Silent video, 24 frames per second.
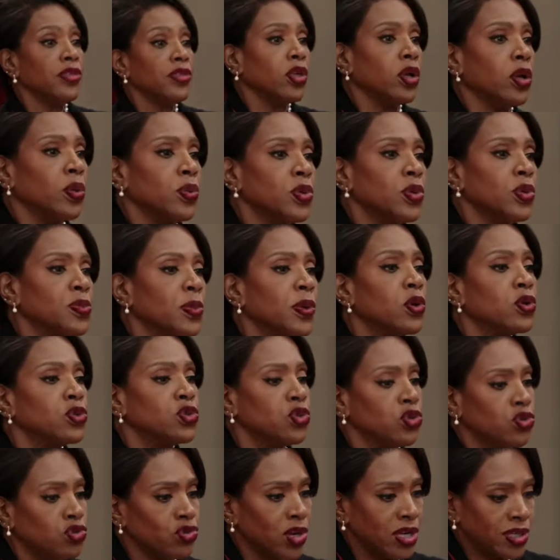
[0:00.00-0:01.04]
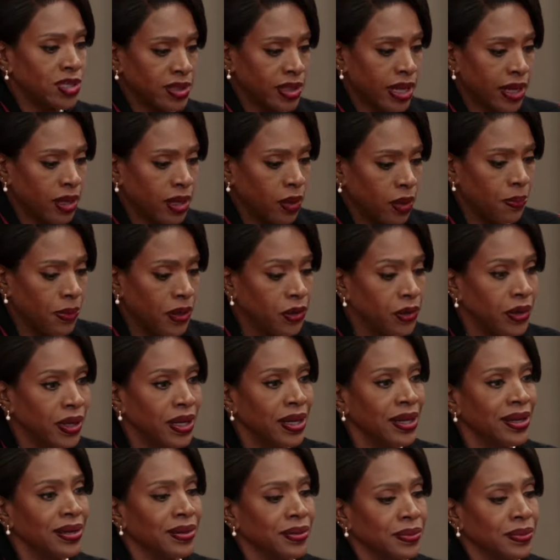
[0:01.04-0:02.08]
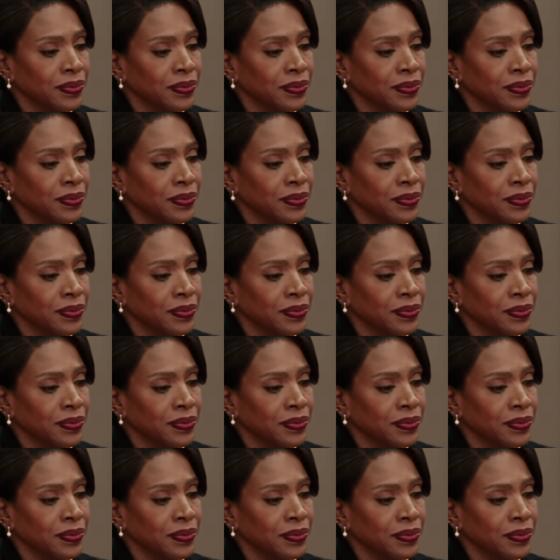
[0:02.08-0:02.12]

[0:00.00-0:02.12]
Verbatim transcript: I thought it was because you're dressed like a peony.